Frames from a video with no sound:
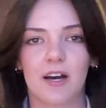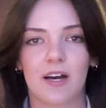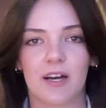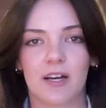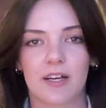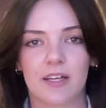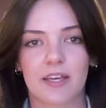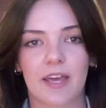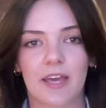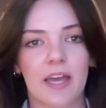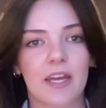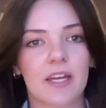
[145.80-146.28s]

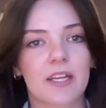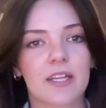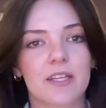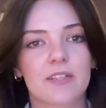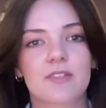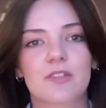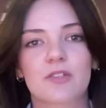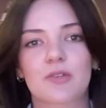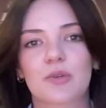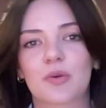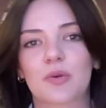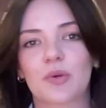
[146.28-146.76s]

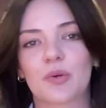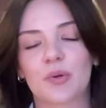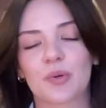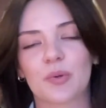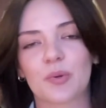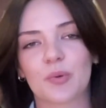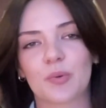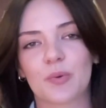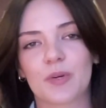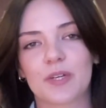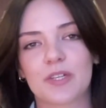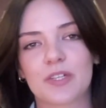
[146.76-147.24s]
candidates who
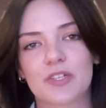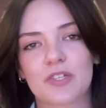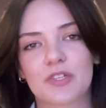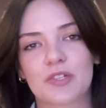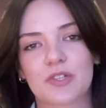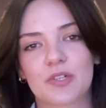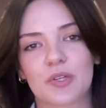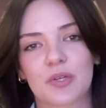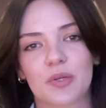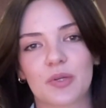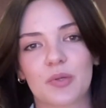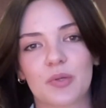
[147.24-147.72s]
wish
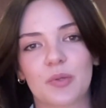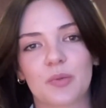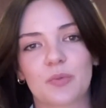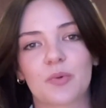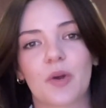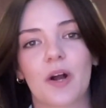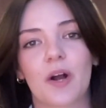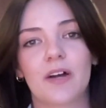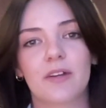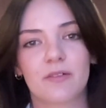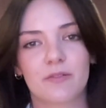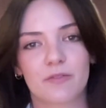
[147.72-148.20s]
to
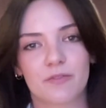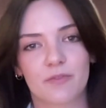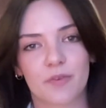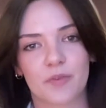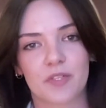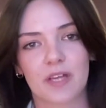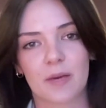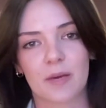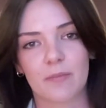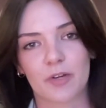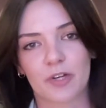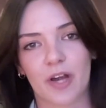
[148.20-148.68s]
run for the
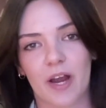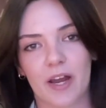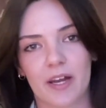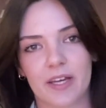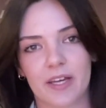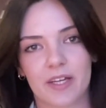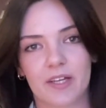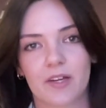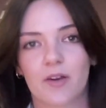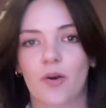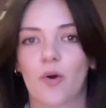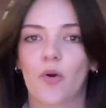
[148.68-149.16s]

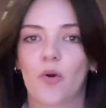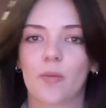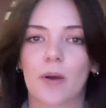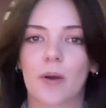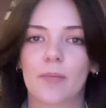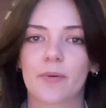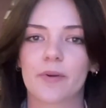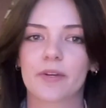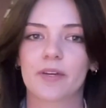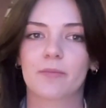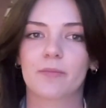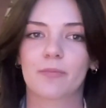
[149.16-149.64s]
Democratic or
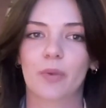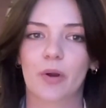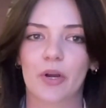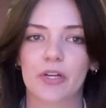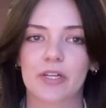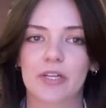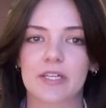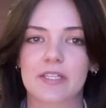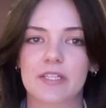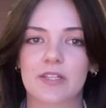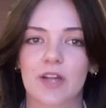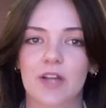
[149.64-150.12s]
Republican
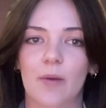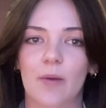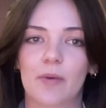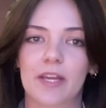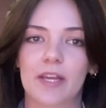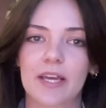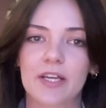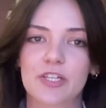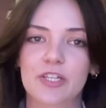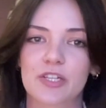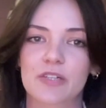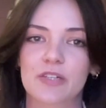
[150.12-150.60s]
Party's
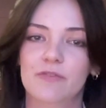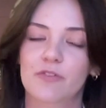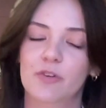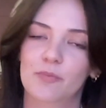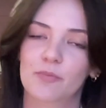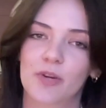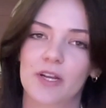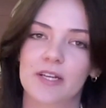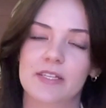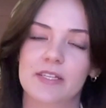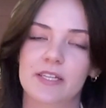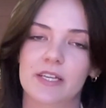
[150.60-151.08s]
nomination for
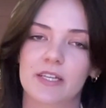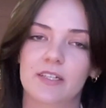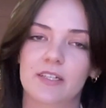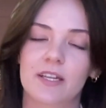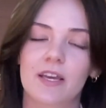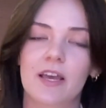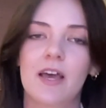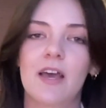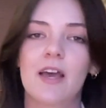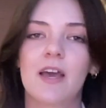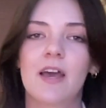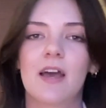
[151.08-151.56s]
president
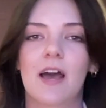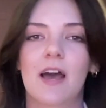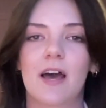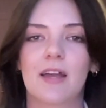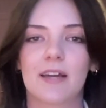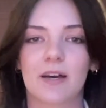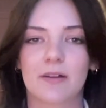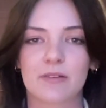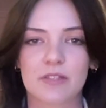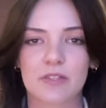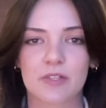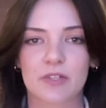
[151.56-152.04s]

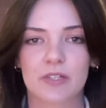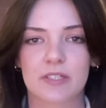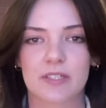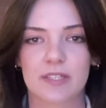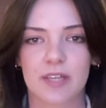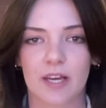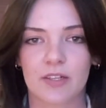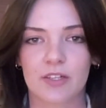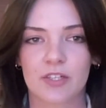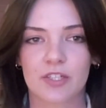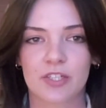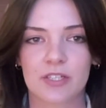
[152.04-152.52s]
announce their
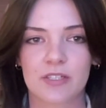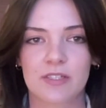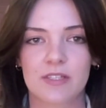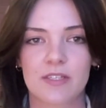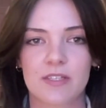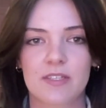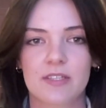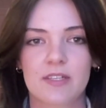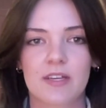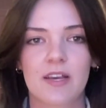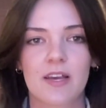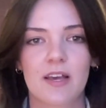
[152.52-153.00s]

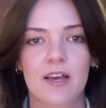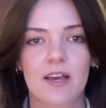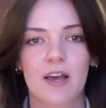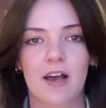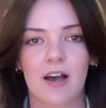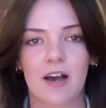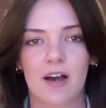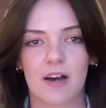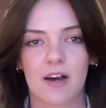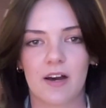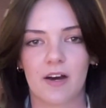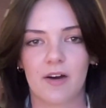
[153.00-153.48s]
intentions.
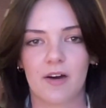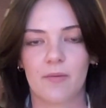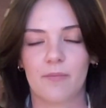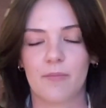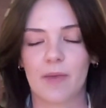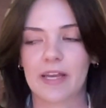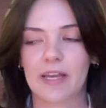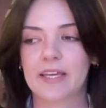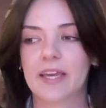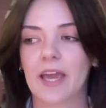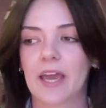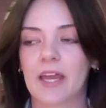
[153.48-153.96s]

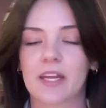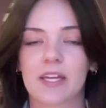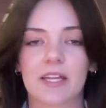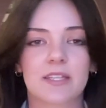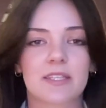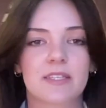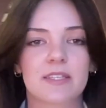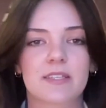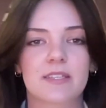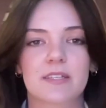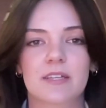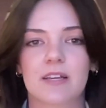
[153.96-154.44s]
Many
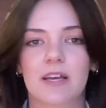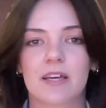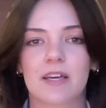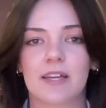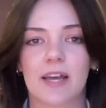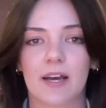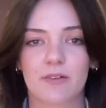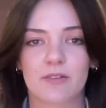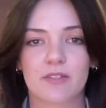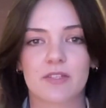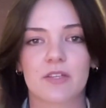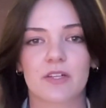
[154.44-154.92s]
candidates
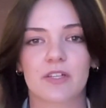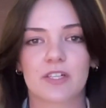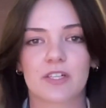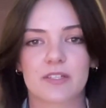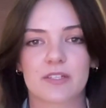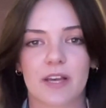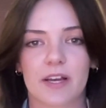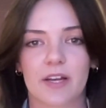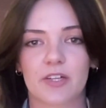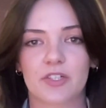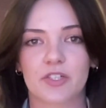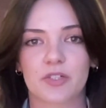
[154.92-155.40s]
announced their
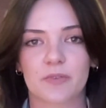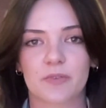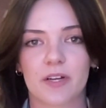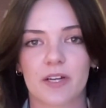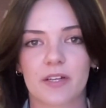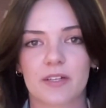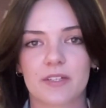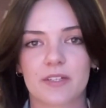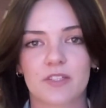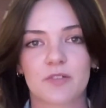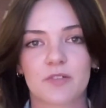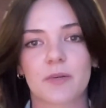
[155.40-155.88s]
desire to
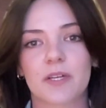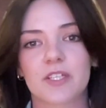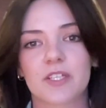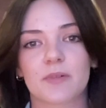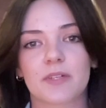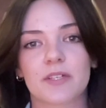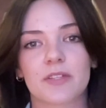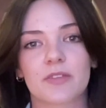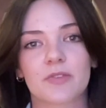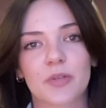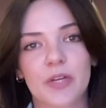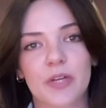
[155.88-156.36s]
run in
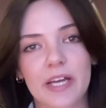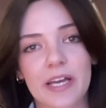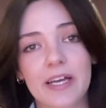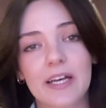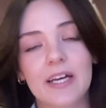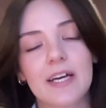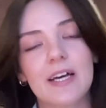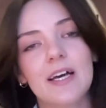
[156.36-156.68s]
2023,